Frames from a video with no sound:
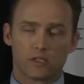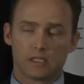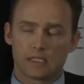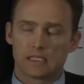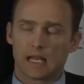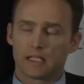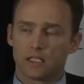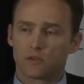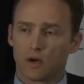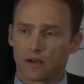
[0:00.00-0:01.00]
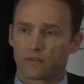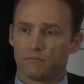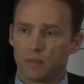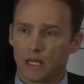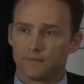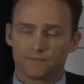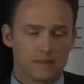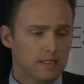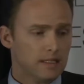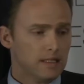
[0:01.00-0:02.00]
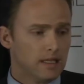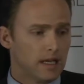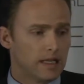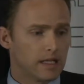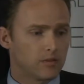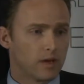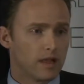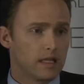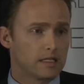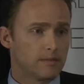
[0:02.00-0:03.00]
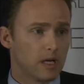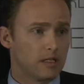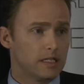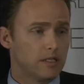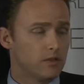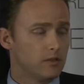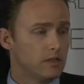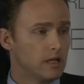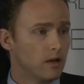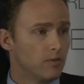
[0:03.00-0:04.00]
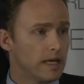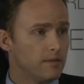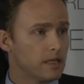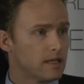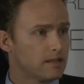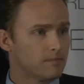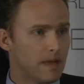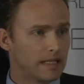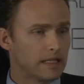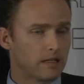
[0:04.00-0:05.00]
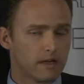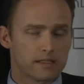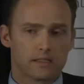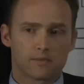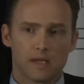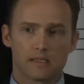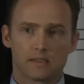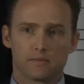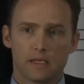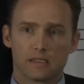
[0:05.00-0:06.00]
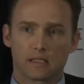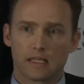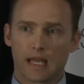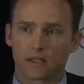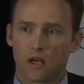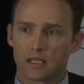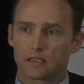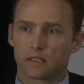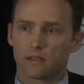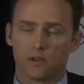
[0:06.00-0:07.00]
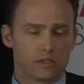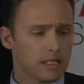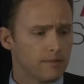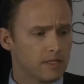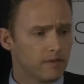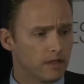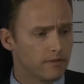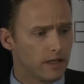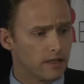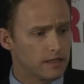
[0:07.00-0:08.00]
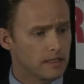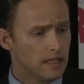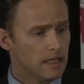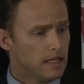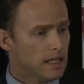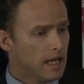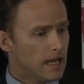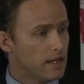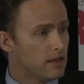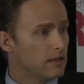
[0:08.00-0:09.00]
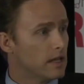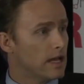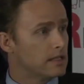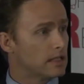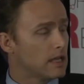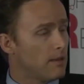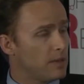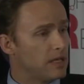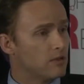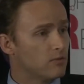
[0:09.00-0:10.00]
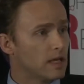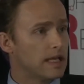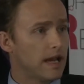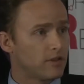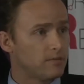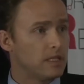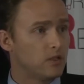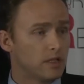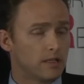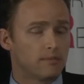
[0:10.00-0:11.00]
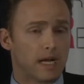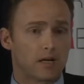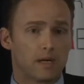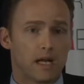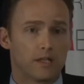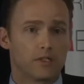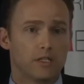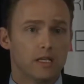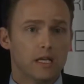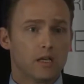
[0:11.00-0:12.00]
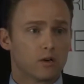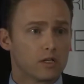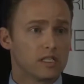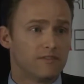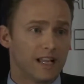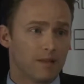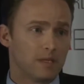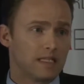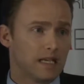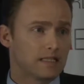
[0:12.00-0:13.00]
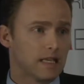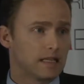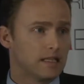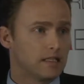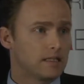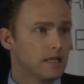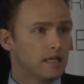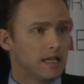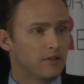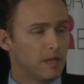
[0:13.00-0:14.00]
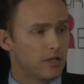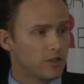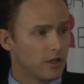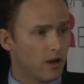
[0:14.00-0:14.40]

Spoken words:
when you're detecting direct from blood. And that's one of the things about our T2 reading, because it's magnetic resonance based, it's basically agnostic to those types of interference. And then as a company, you really have to be good at the microbiology. In order to develop a test like this, you have to make sure you're